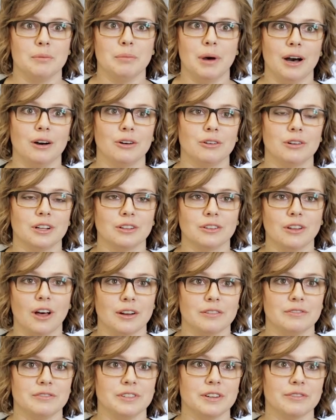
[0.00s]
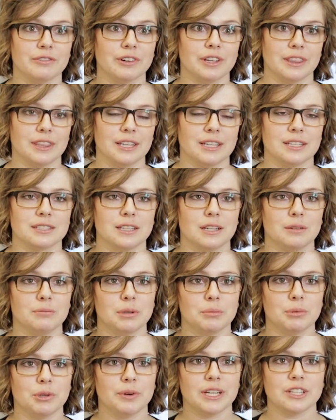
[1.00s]
about a lot of different things that
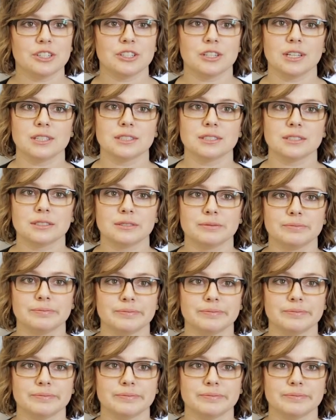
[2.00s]
MWH does.